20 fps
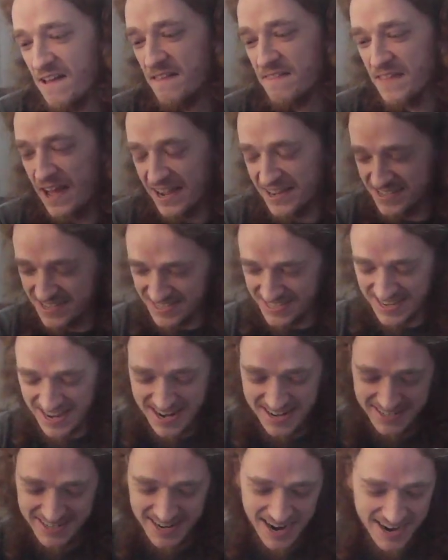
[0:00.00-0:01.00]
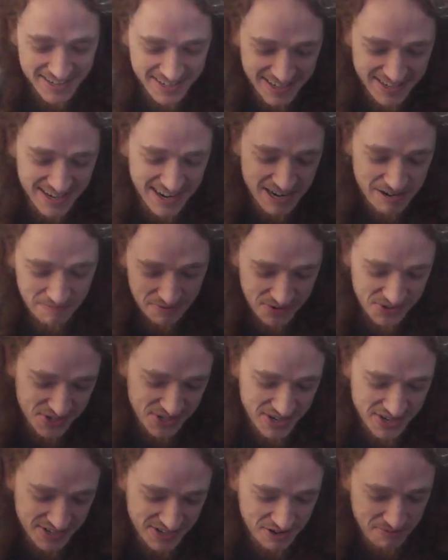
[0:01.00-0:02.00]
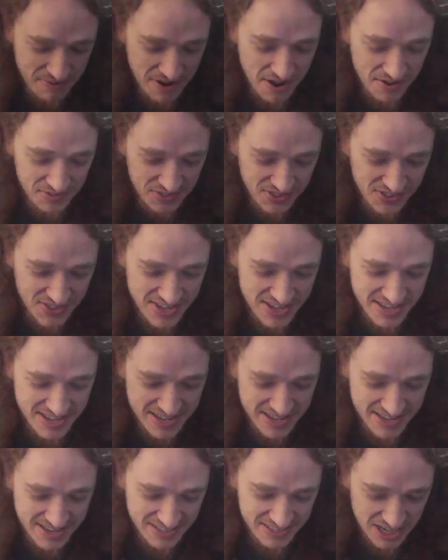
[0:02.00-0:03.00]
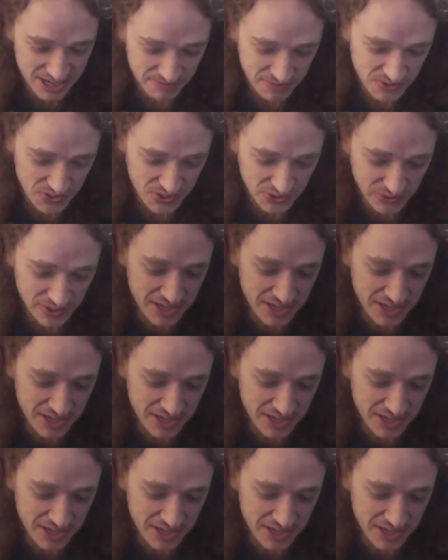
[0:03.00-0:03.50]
I say 99% about the double slit